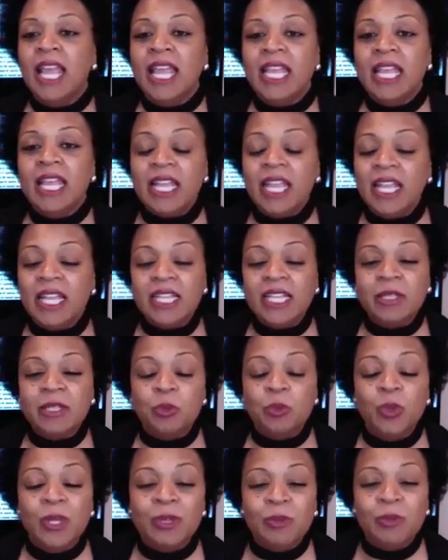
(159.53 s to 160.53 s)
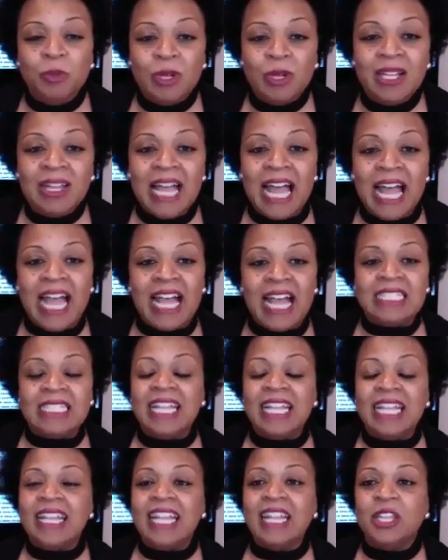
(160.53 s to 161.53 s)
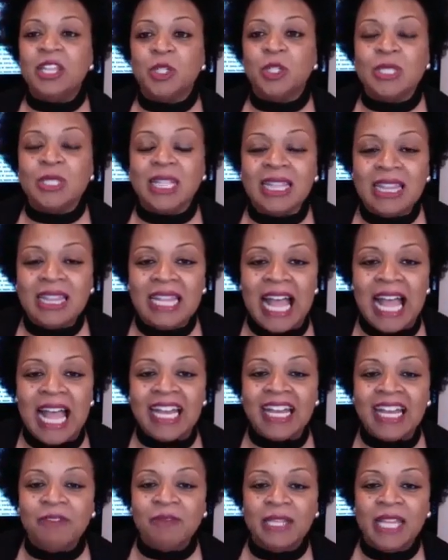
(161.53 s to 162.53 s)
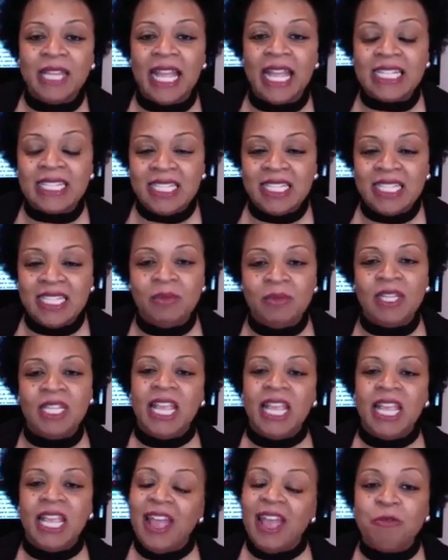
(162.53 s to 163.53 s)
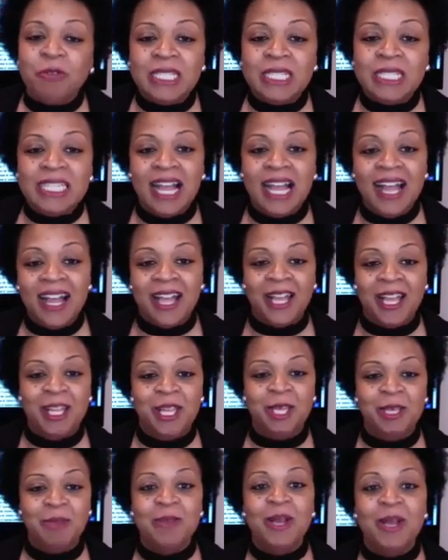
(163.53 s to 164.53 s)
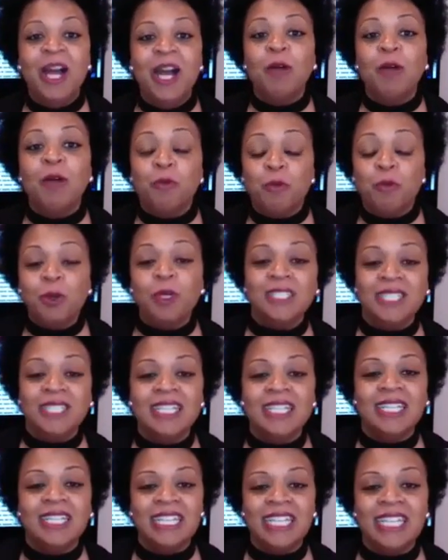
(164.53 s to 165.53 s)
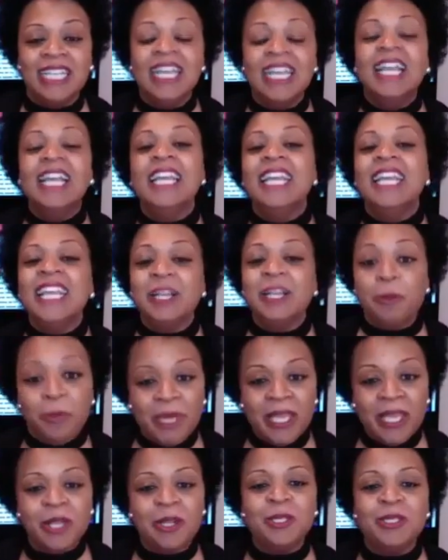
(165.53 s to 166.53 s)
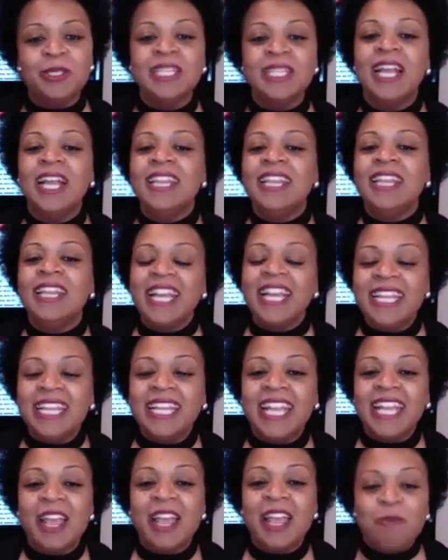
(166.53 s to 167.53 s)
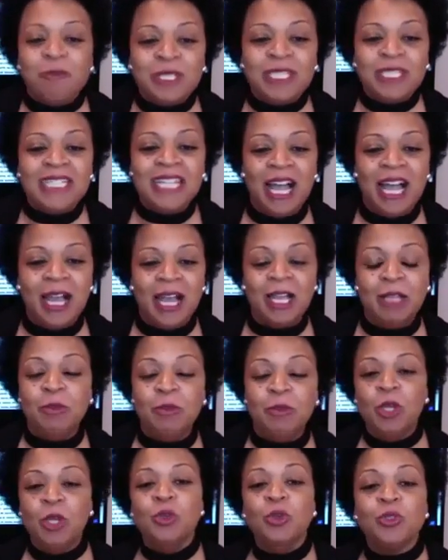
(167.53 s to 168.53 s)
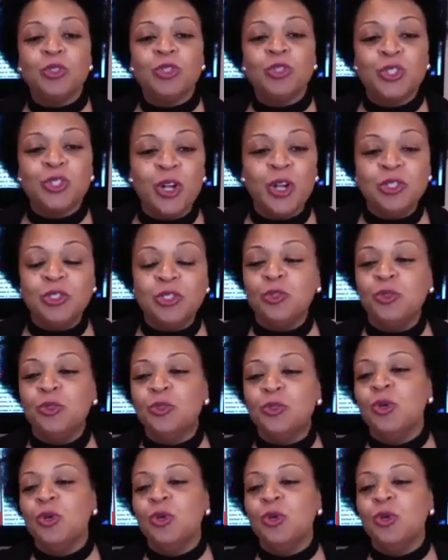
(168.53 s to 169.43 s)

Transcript: And we realize that there's a lot of negativity every time. Unfortunately, it appears that every time you'll start to